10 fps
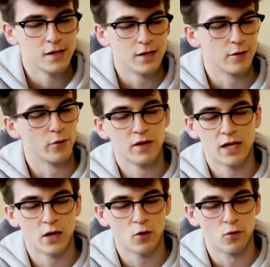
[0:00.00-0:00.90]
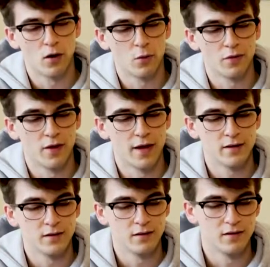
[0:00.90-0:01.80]
I really can't go wrong with
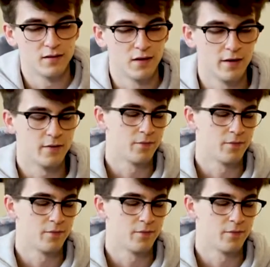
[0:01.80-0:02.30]
that design.